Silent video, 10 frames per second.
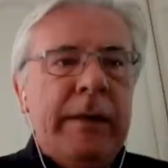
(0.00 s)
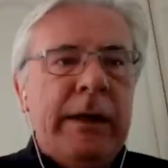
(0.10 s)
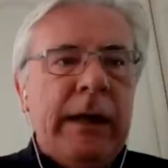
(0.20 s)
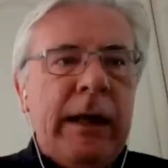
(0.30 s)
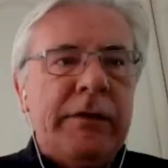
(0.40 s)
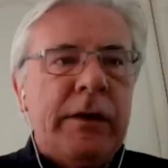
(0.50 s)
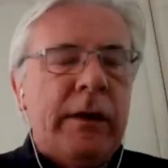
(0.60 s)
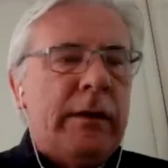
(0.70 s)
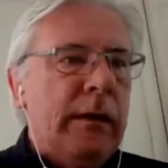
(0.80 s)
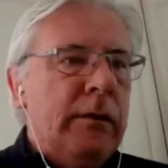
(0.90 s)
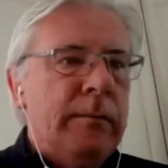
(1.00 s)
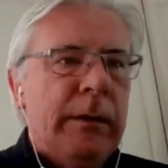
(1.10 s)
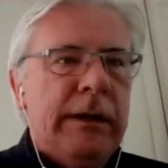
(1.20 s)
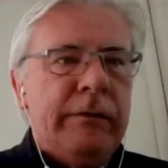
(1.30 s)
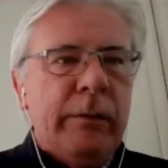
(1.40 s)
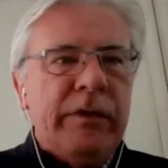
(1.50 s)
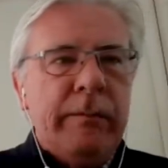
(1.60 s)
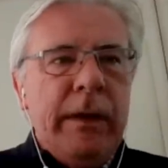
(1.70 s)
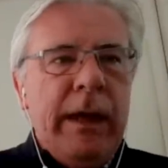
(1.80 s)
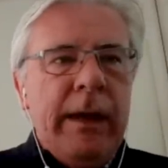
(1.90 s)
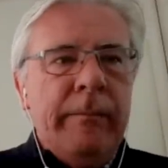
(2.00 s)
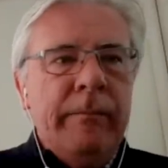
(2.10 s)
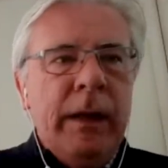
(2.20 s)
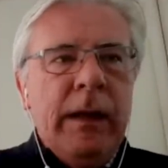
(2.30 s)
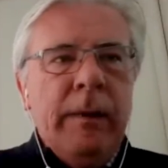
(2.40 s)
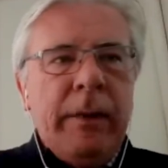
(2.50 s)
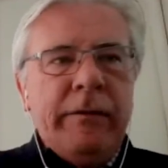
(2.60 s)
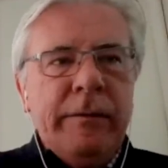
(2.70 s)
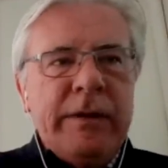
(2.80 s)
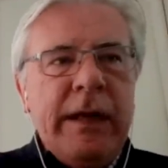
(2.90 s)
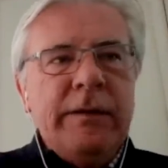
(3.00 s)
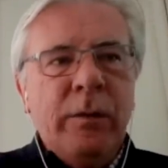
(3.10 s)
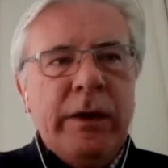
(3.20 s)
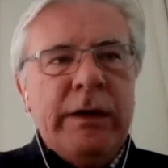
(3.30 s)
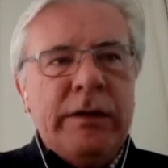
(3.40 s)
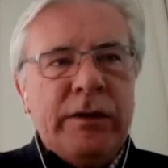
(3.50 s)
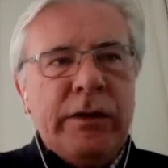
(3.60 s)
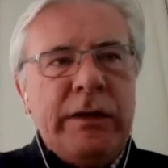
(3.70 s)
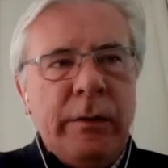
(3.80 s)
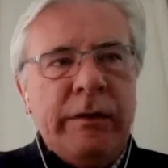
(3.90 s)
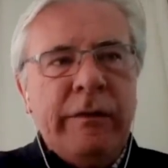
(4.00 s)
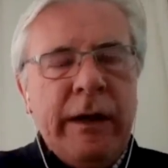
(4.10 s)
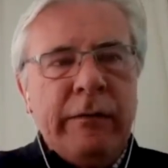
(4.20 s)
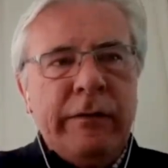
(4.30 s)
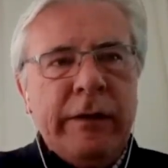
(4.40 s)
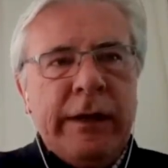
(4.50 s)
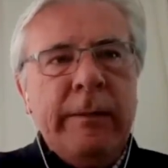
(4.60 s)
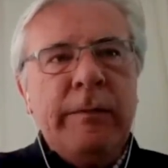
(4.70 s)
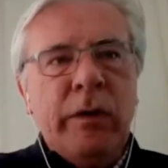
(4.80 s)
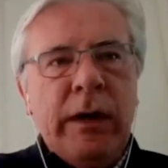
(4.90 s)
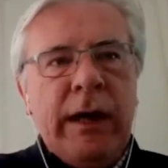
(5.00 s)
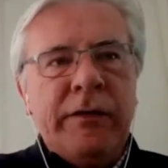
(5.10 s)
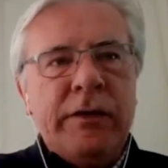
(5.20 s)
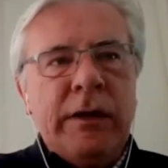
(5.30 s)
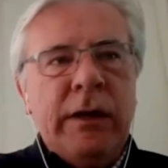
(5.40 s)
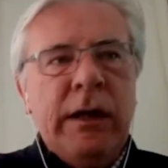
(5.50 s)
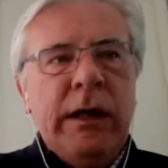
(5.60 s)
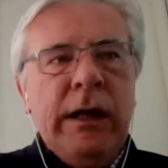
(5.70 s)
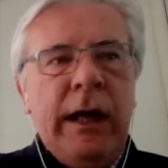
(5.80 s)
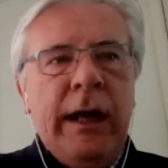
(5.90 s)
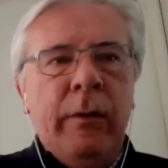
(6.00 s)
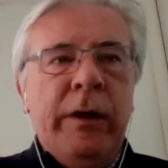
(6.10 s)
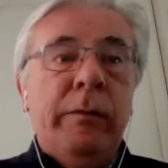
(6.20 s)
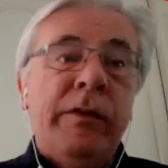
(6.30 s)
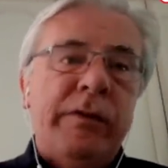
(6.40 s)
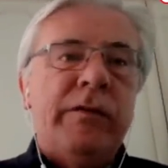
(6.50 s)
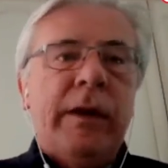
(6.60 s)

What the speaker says: the meeting last year. I couldn't believe there was a back from 10-1 into 3-1 favourite for the Kim Muir last year, when it was